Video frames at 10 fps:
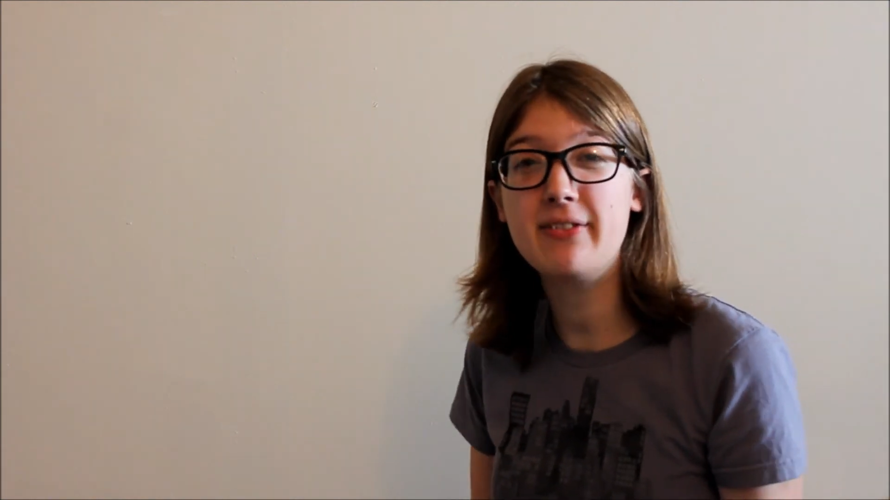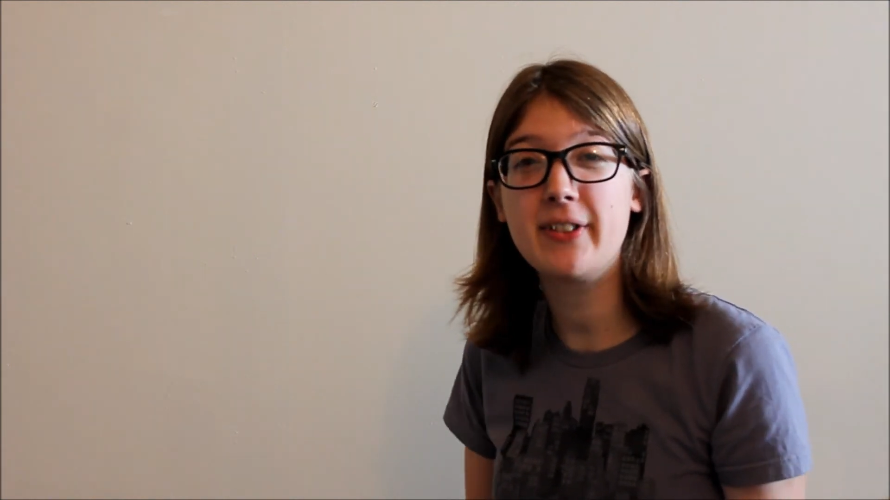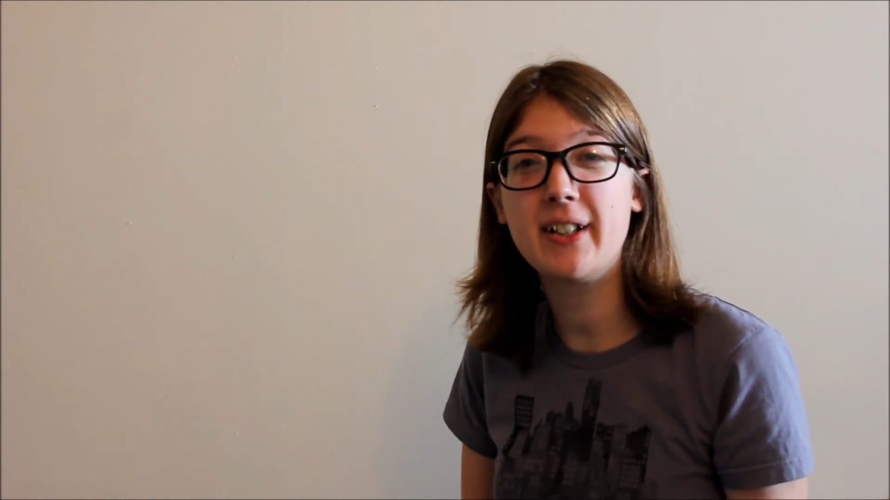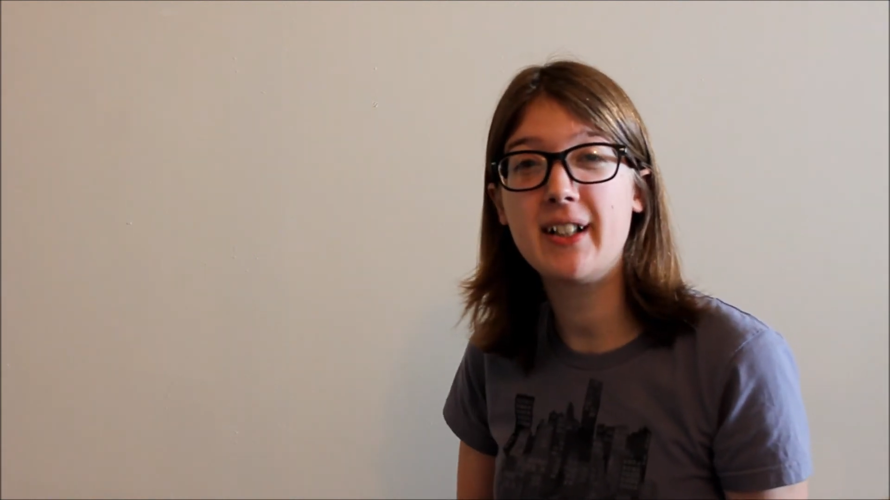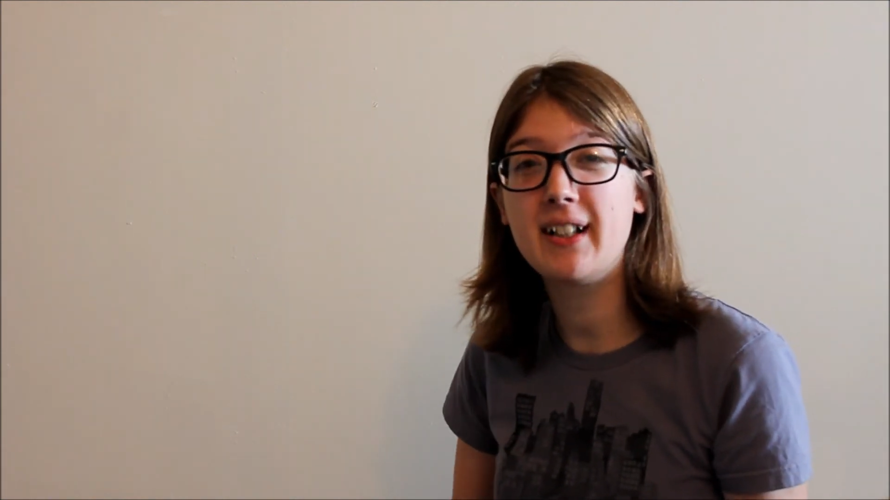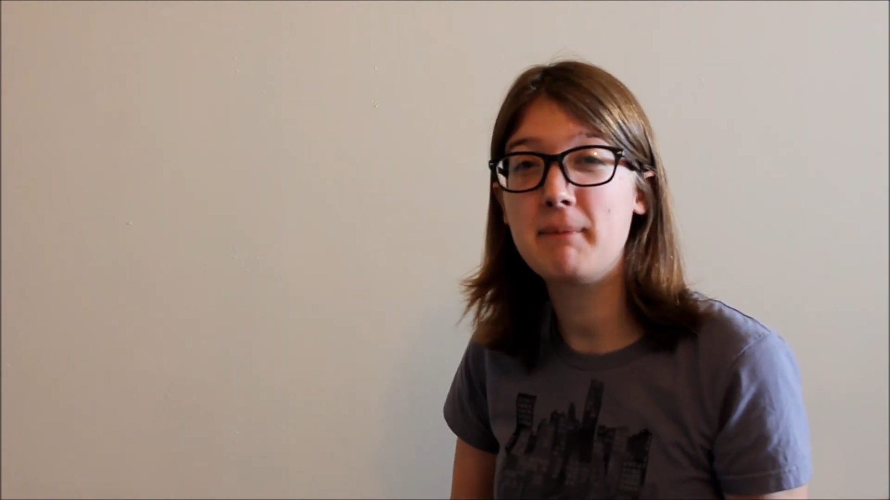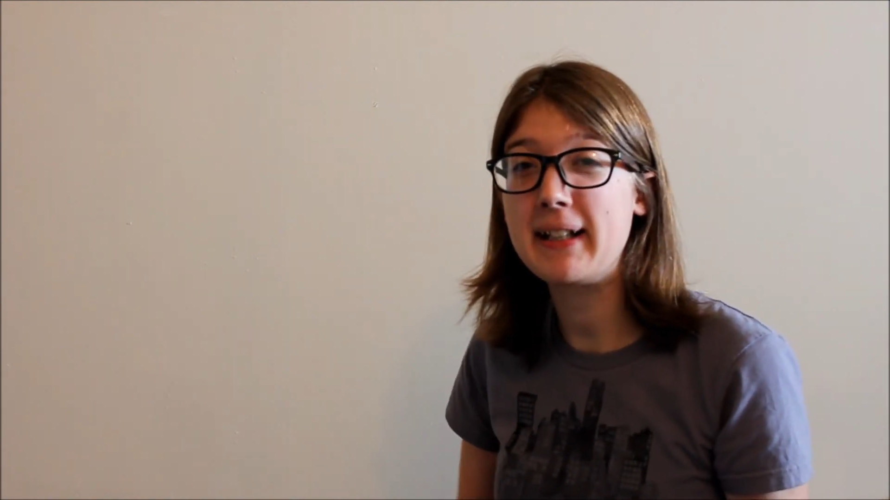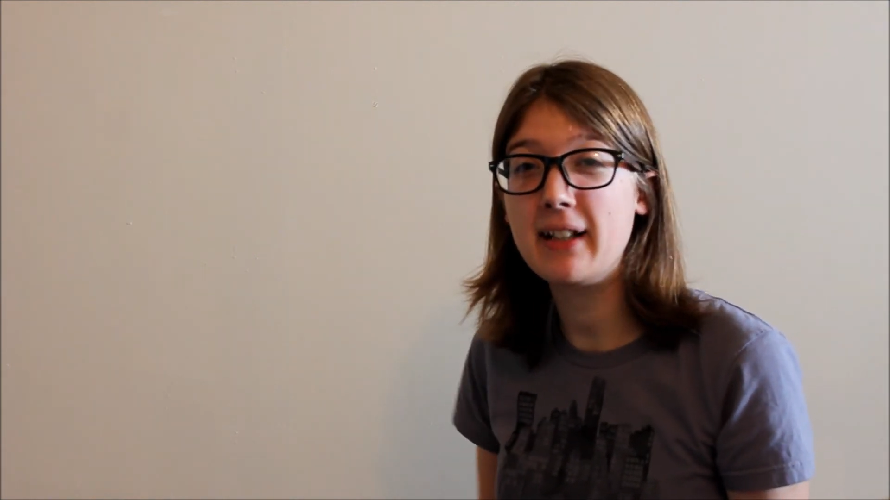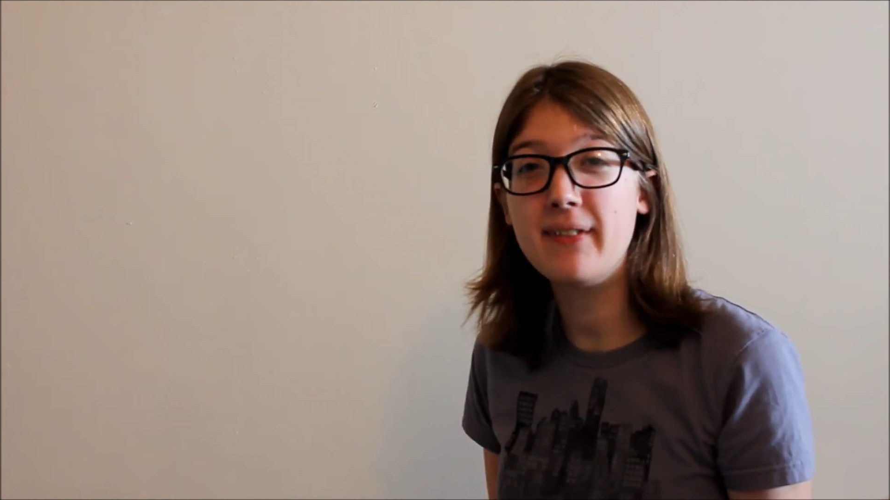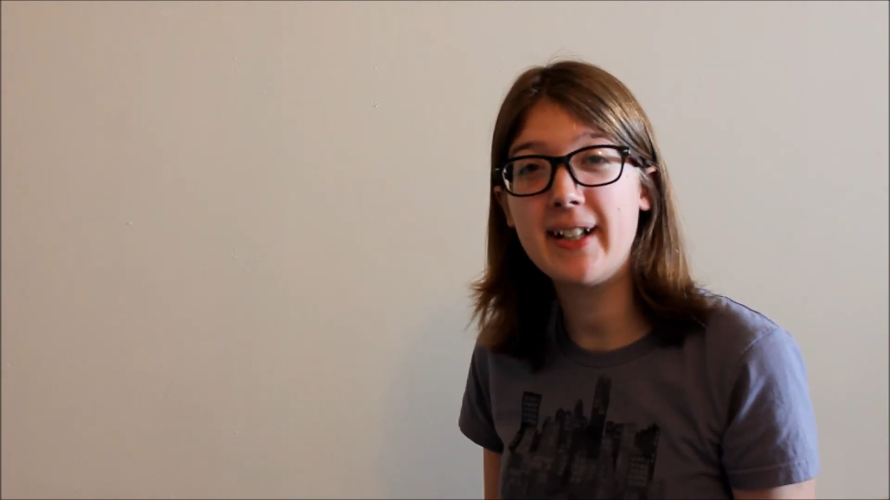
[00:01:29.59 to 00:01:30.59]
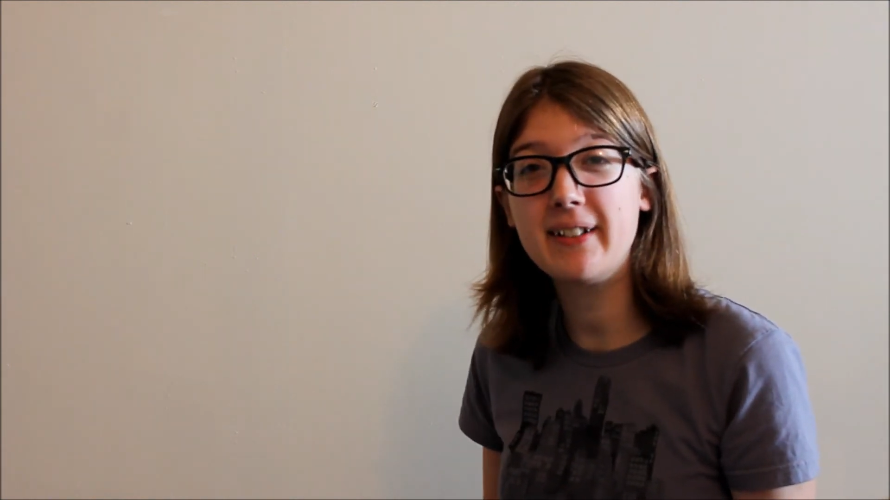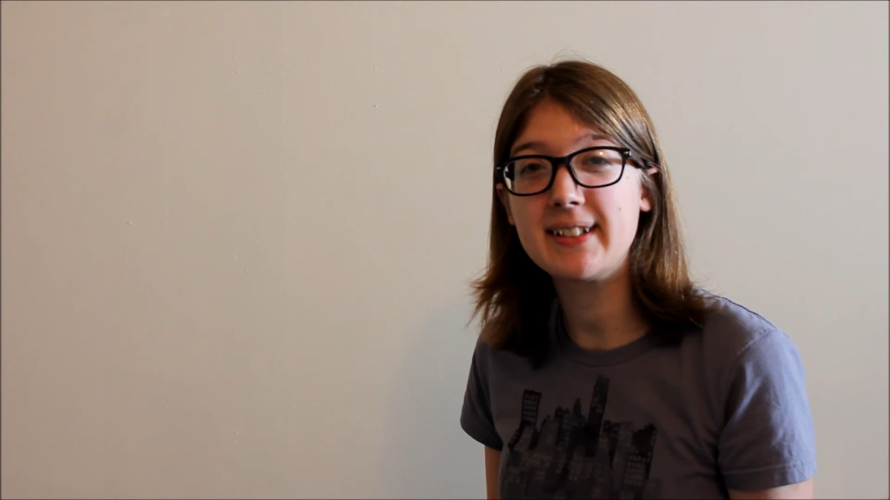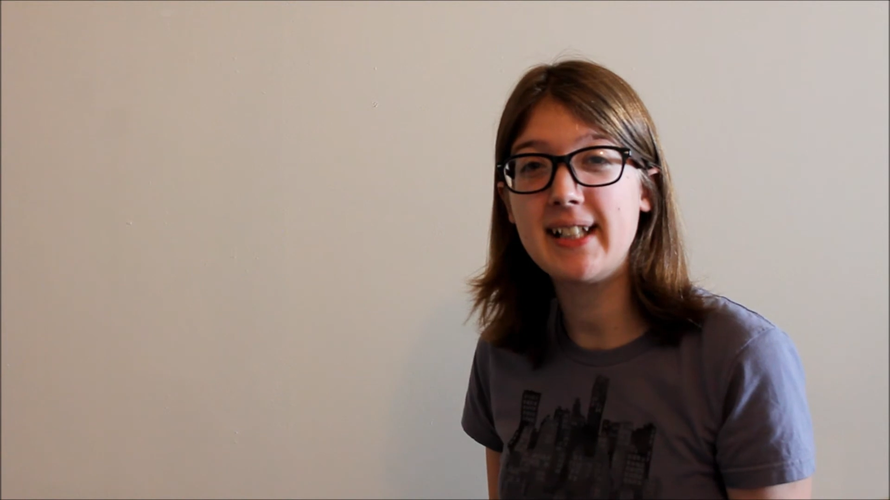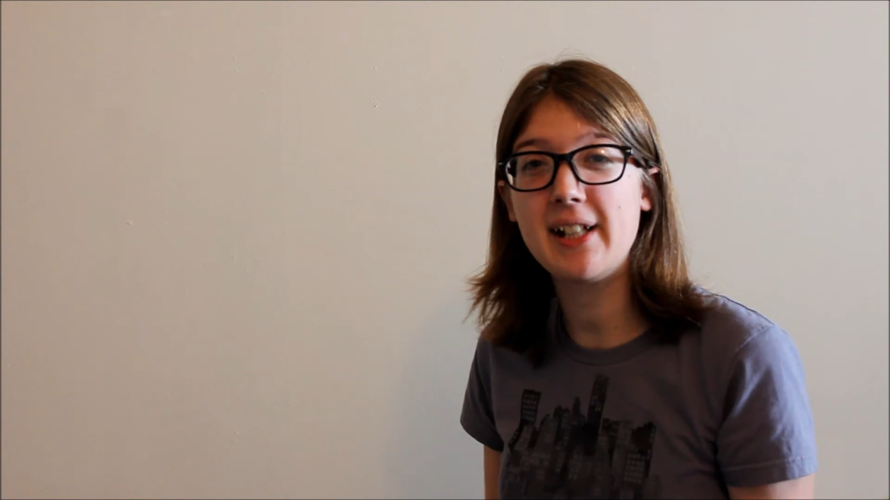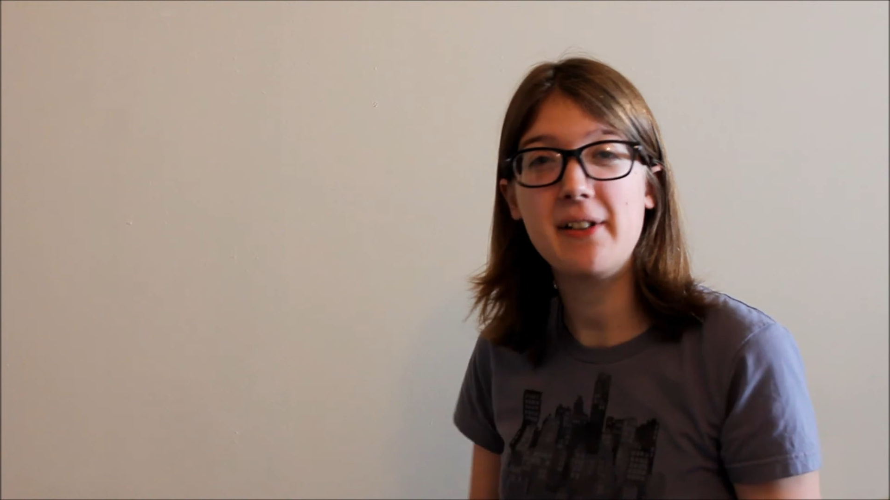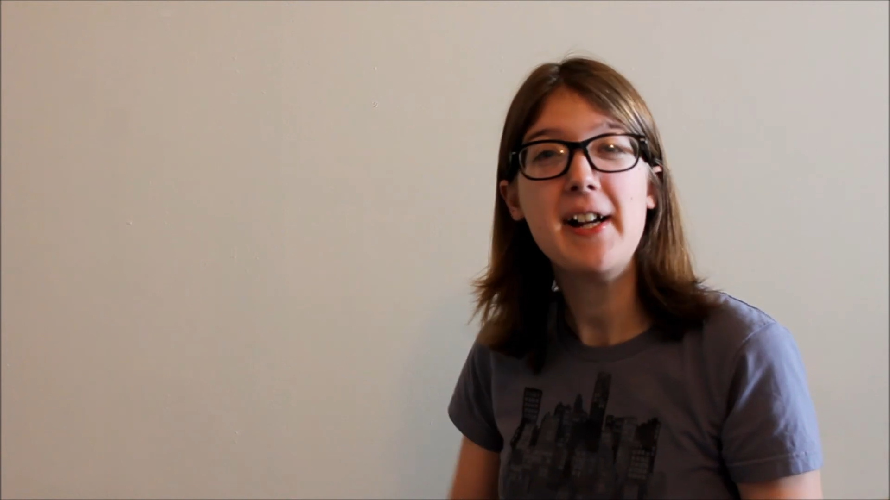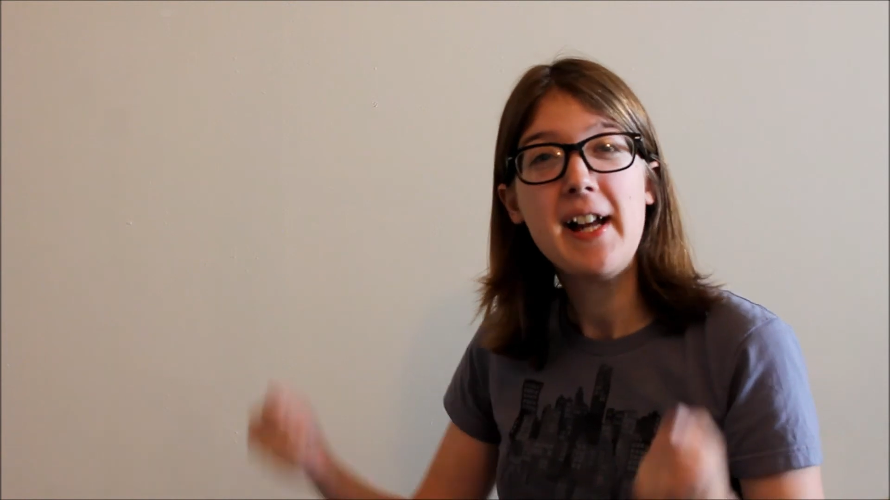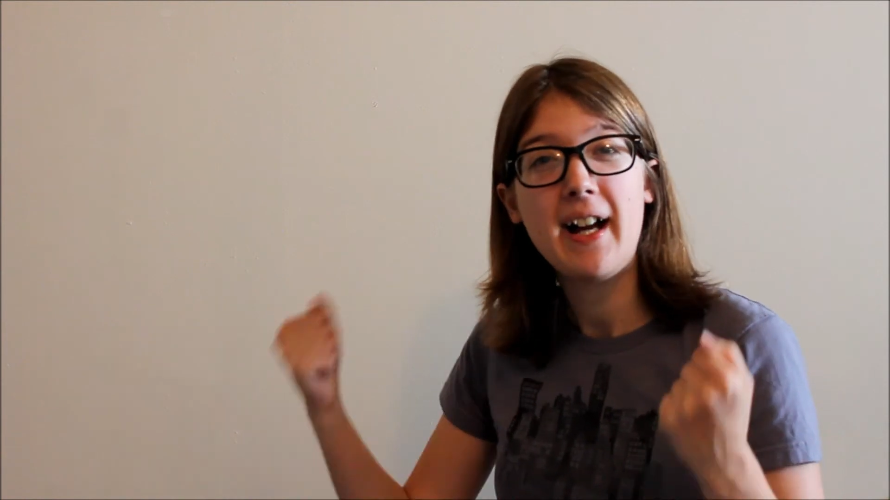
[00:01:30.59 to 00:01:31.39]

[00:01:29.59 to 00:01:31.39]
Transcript: for making videos now.